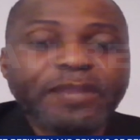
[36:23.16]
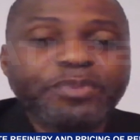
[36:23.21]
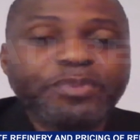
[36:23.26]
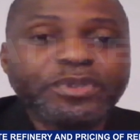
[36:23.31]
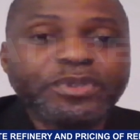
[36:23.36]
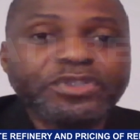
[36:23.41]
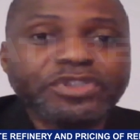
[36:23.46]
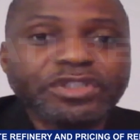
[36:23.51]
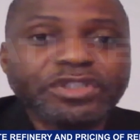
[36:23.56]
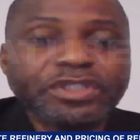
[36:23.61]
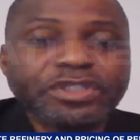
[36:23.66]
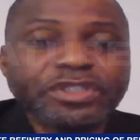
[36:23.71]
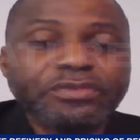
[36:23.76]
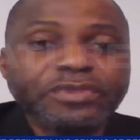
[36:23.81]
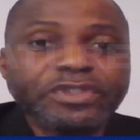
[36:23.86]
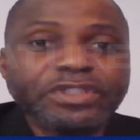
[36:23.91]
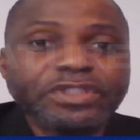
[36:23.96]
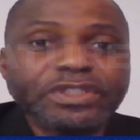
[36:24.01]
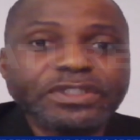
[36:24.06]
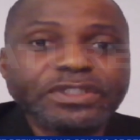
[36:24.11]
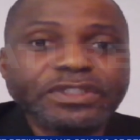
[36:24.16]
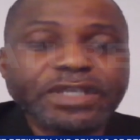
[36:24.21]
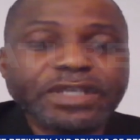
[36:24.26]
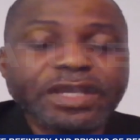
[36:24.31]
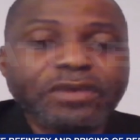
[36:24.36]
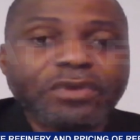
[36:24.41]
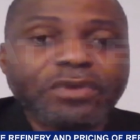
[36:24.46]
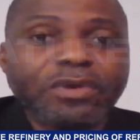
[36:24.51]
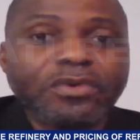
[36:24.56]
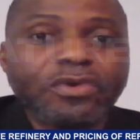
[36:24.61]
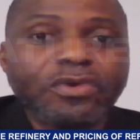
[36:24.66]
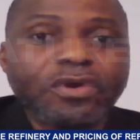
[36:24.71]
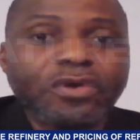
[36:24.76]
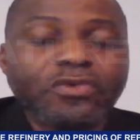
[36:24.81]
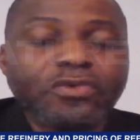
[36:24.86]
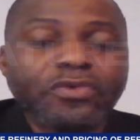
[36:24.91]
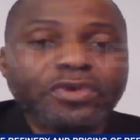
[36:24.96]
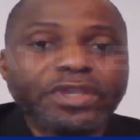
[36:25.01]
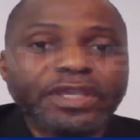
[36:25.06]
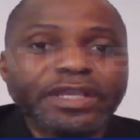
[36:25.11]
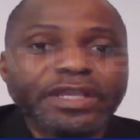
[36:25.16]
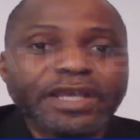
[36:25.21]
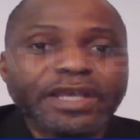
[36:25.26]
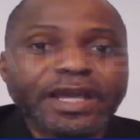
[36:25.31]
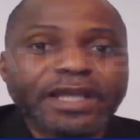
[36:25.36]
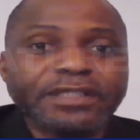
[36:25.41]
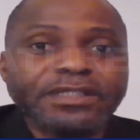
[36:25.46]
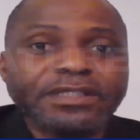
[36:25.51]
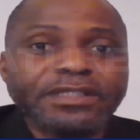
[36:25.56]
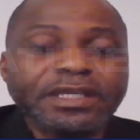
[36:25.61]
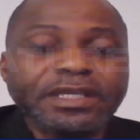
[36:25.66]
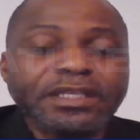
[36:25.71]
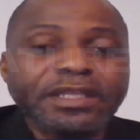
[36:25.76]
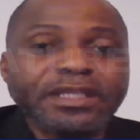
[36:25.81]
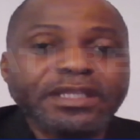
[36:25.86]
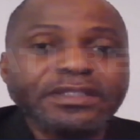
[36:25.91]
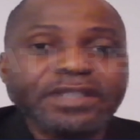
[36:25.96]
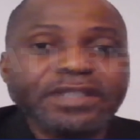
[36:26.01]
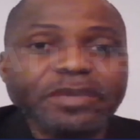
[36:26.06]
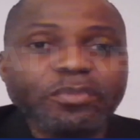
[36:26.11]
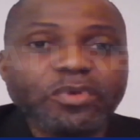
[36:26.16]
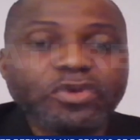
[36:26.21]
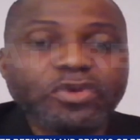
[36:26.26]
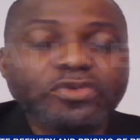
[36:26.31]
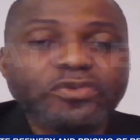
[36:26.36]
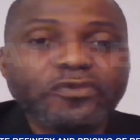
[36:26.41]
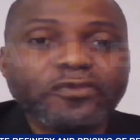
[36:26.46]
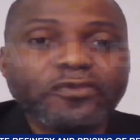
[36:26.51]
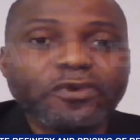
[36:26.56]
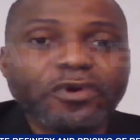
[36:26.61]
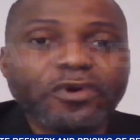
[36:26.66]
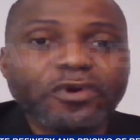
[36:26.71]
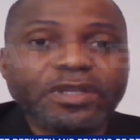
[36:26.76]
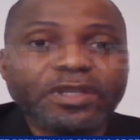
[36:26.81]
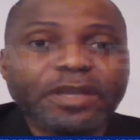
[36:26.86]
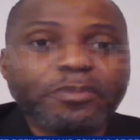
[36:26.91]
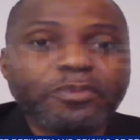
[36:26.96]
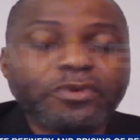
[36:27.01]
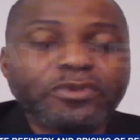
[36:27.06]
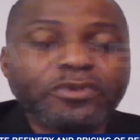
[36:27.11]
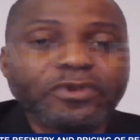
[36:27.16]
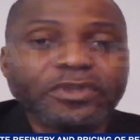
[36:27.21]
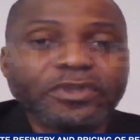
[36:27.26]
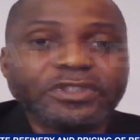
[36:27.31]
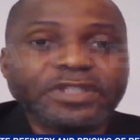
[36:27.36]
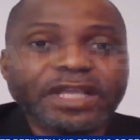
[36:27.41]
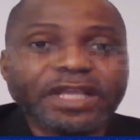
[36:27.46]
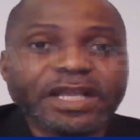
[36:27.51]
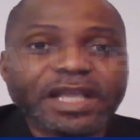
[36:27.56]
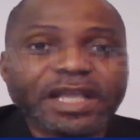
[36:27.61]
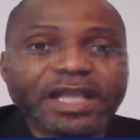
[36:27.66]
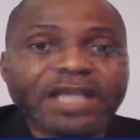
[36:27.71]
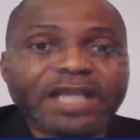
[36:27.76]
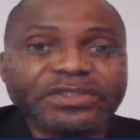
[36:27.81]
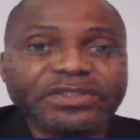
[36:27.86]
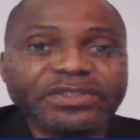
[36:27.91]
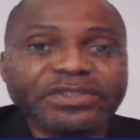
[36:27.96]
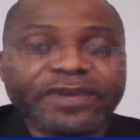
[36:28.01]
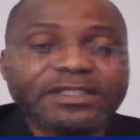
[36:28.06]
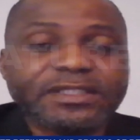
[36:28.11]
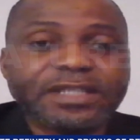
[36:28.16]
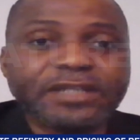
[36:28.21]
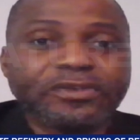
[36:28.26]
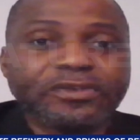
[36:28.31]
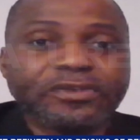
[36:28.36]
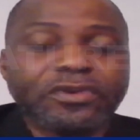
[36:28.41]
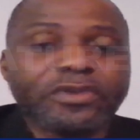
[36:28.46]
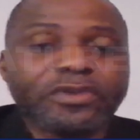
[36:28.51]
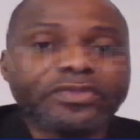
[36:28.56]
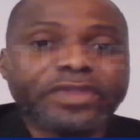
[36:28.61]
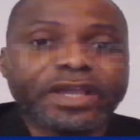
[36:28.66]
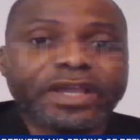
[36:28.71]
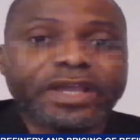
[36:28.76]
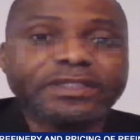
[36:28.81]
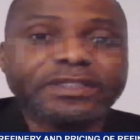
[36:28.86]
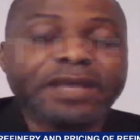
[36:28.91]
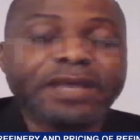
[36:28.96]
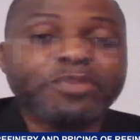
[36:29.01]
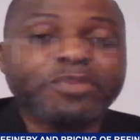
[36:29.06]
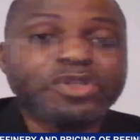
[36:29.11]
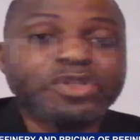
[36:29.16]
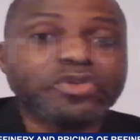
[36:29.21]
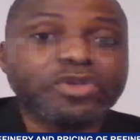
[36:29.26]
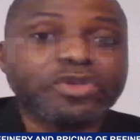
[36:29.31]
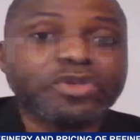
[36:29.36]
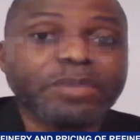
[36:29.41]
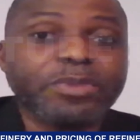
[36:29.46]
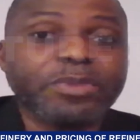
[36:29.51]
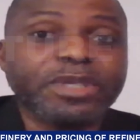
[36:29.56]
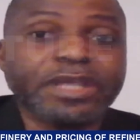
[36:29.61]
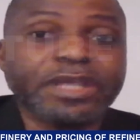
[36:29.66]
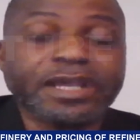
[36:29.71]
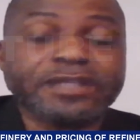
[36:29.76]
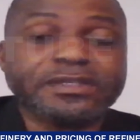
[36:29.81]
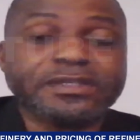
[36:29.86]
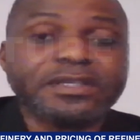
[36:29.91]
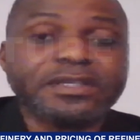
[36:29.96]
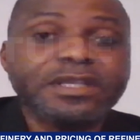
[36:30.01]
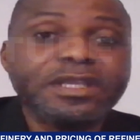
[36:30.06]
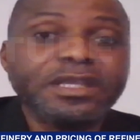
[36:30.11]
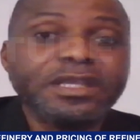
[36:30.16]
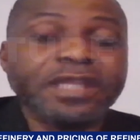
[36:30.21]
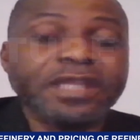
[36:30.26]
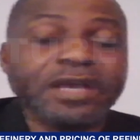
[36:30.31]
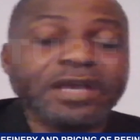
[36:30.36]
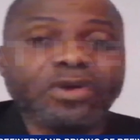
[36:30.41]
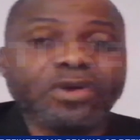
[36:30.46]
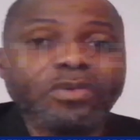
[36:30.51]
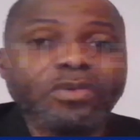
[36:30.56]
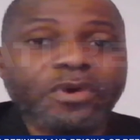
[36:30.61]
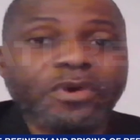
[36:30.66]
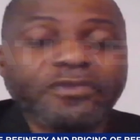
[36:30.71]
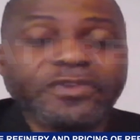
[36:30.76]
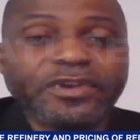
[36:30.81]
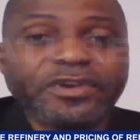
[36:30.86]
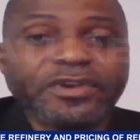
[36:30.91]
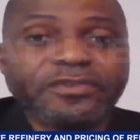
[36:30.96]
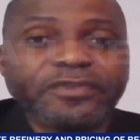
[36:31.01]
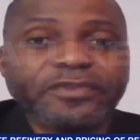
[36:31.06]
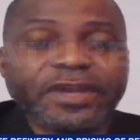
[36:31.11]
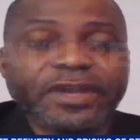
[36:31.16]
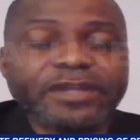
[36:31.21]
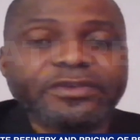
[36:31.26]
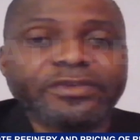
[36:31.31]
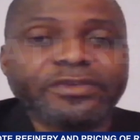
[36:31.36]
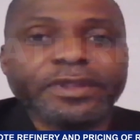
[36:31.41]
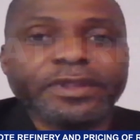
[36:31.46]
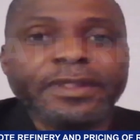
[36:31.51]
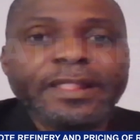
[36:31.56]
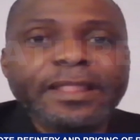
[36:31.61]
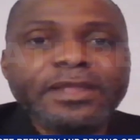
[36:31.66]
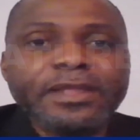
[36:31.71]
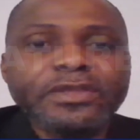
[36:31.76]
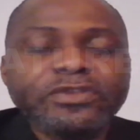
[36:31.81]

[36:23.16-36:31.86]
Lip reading: LPG, which is what we call cooking gas. There's a module for other products like asphalt and all of that, and petrochemicals that come off a refinery.